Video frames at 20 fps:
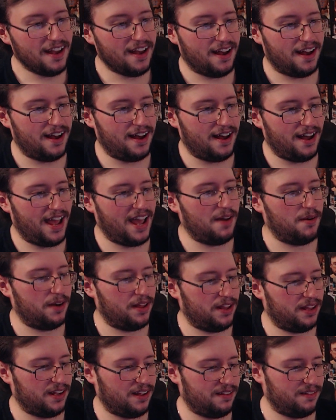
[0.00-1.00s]
Uh, anyway,
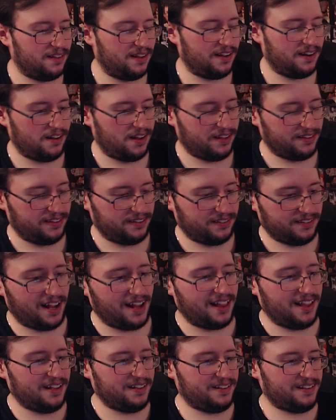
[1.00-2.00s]
there, there go. That's it.
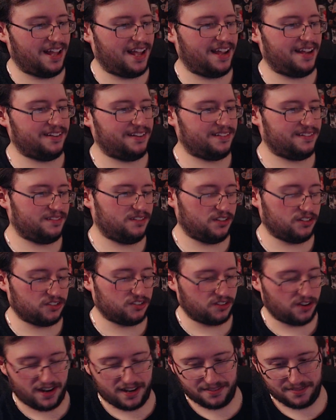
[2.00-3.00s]
Silent Night looks
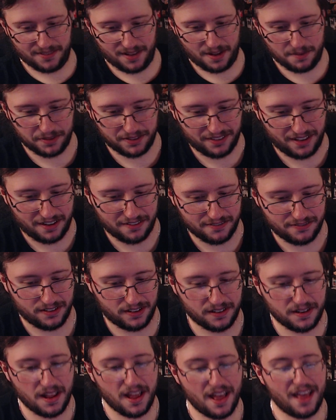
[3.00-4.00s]
great. I'm excited for it.
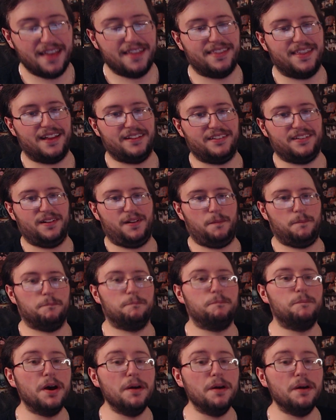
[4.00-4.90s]
That's it. Bye